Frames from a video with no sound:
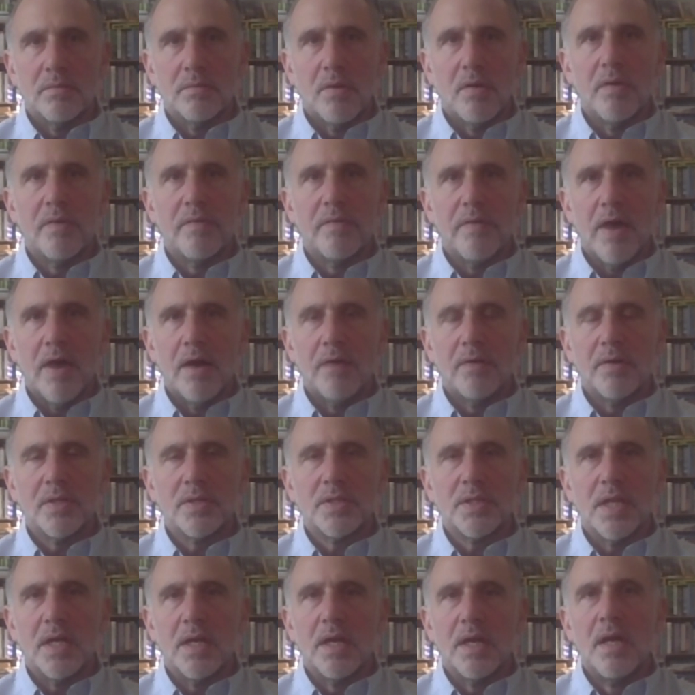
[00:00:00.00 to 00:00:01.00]

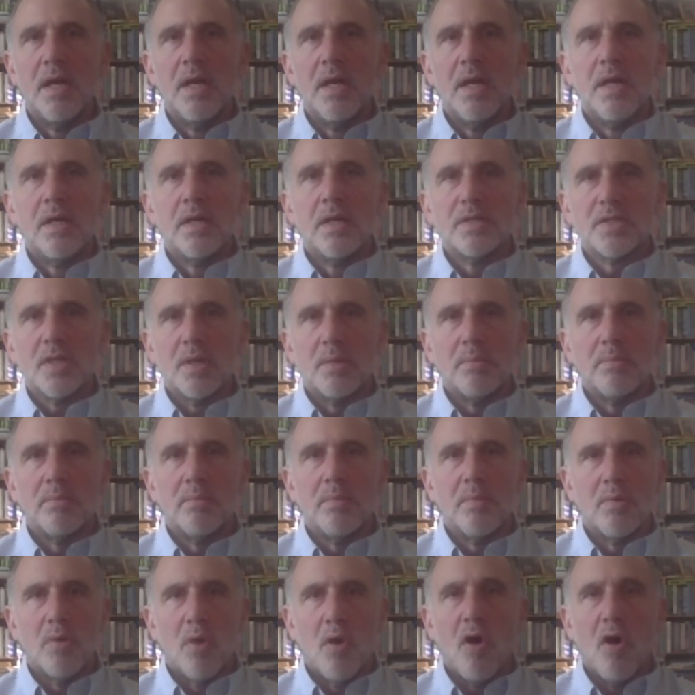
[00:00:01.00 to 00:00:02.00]
coronavirus, that
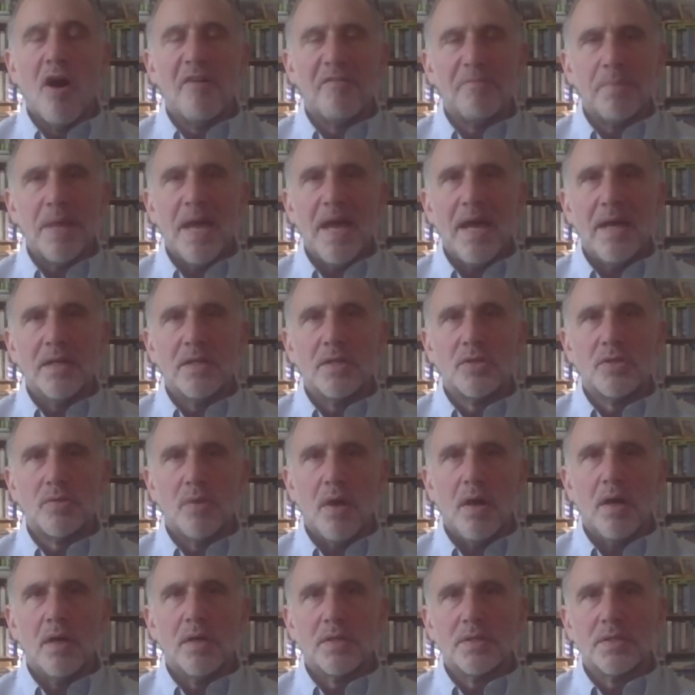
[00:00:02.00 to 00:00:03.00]
some off-patent
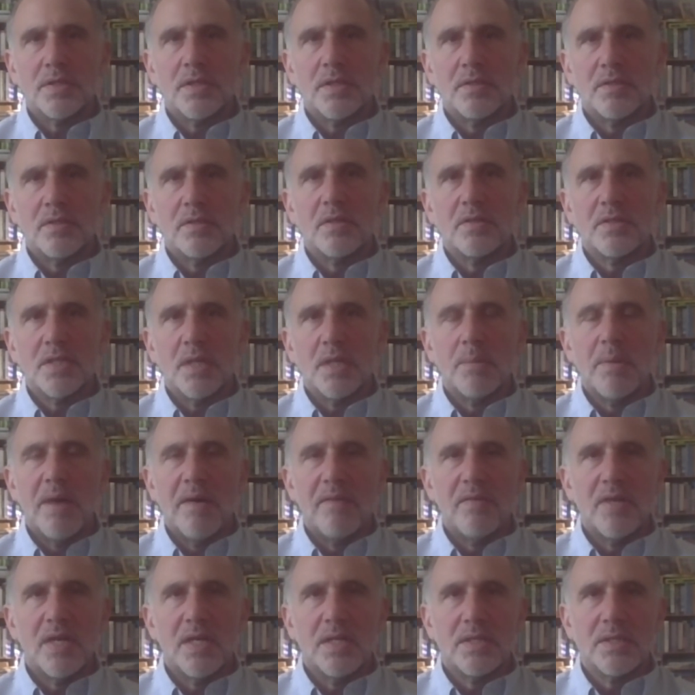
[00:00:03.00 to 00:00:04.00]
drugs, there's some
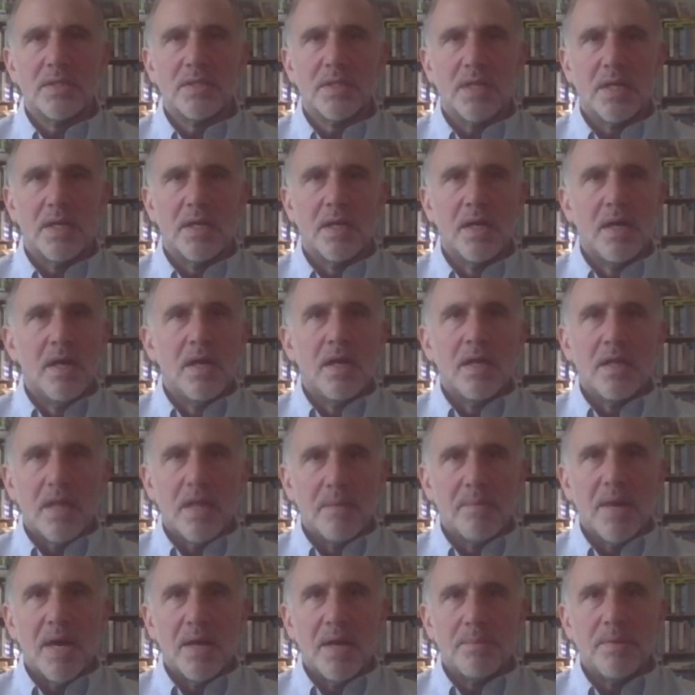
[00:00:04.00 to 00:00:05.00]
evidence that
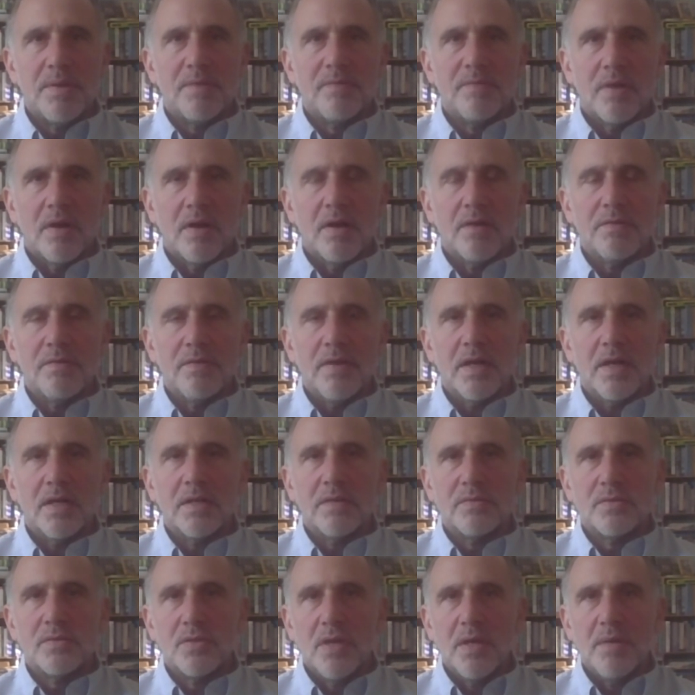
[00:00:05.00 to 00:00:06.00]
they might be very
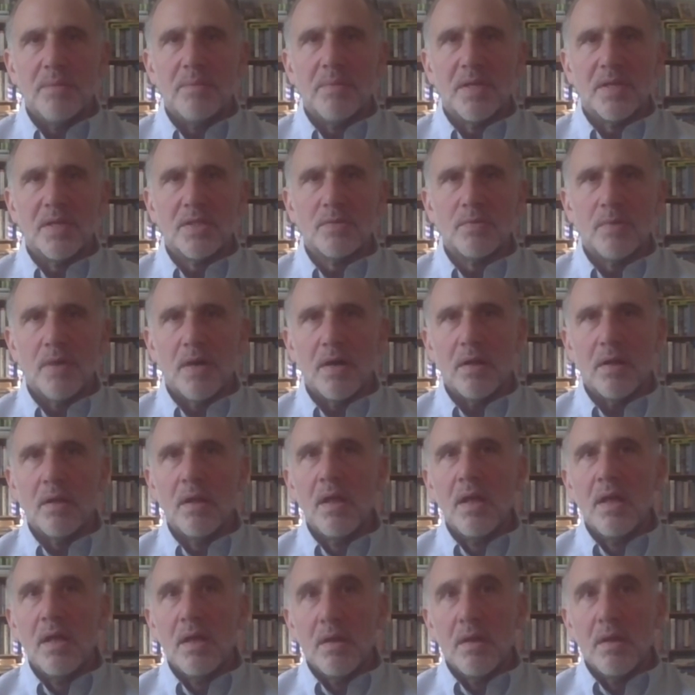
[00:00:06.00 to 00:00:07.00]
effective treatments. Well,
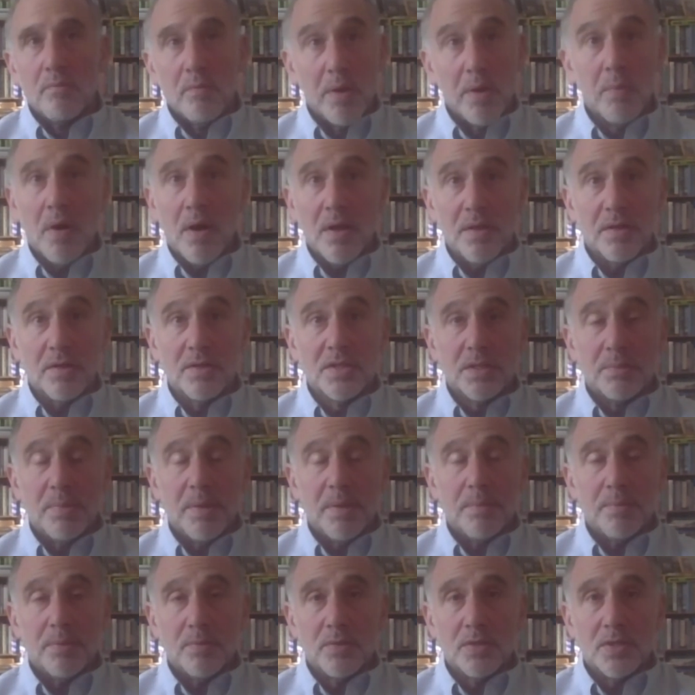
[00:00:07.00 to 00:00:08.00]
we want those to
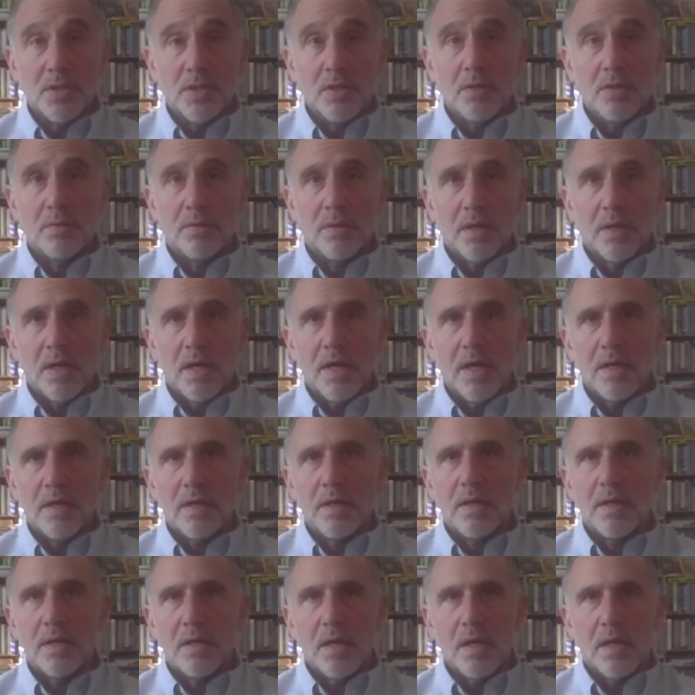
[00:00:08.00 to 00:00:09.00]
be pursued.
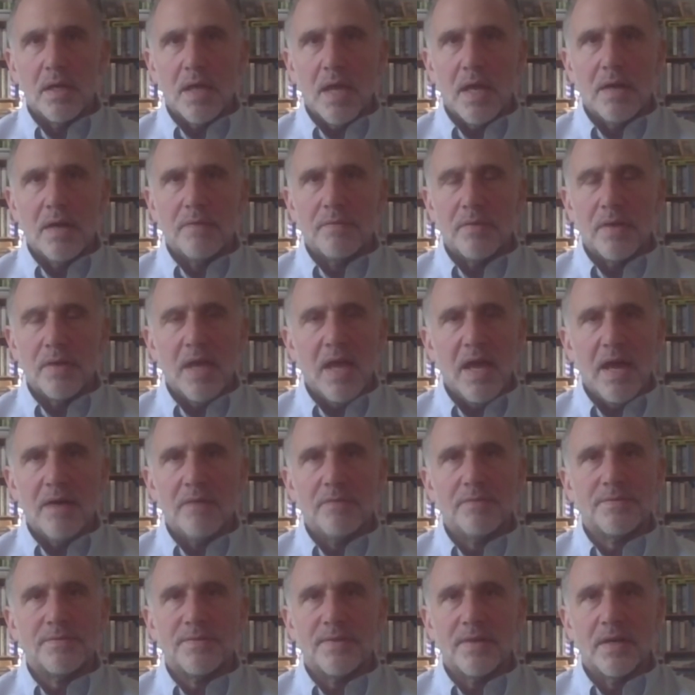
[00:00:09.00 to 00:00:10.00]
And again, if we
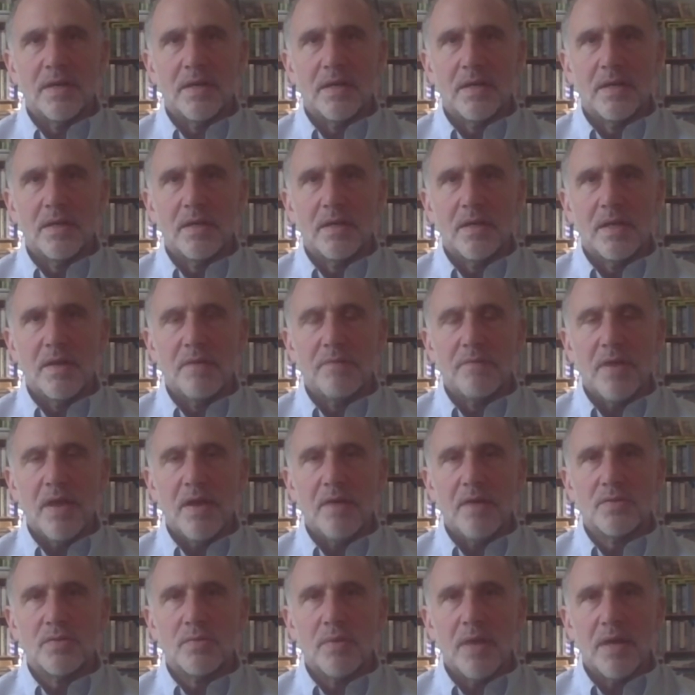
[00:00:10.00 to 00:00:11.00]
have
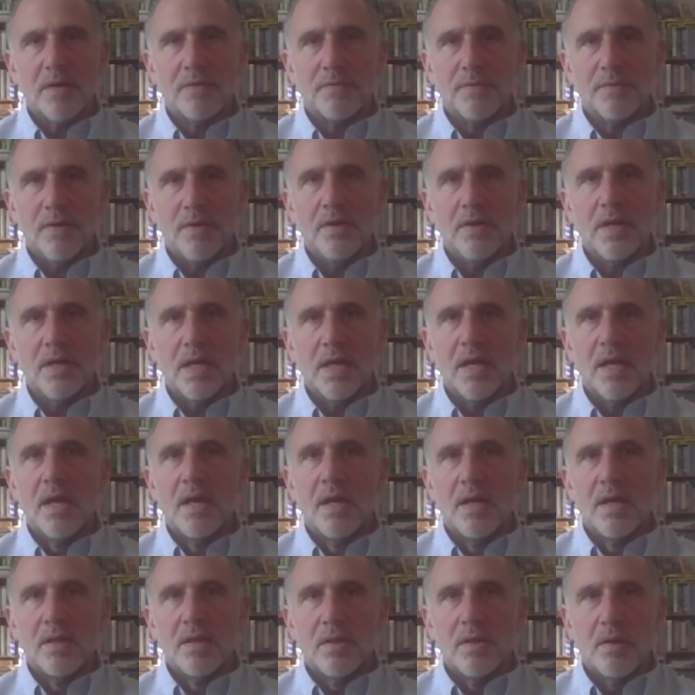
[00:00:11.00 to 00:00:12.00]
direct funding,
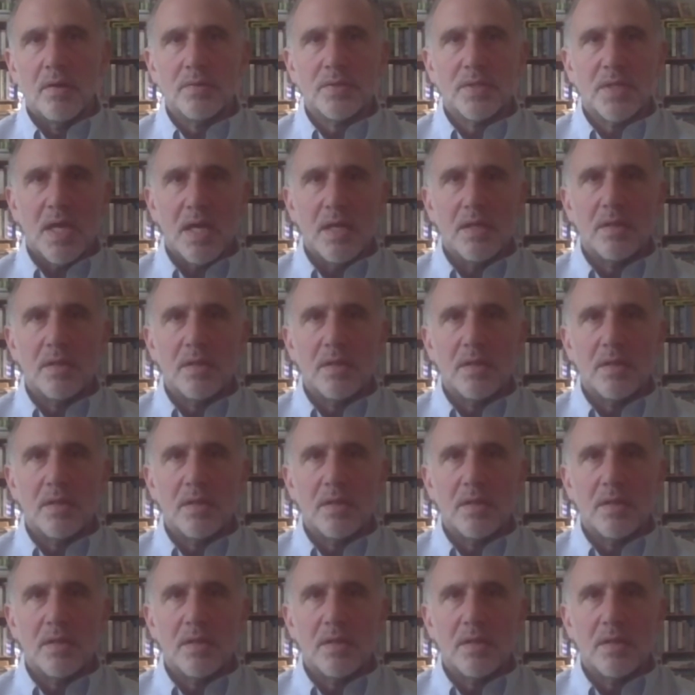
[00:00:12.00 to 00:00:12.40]
those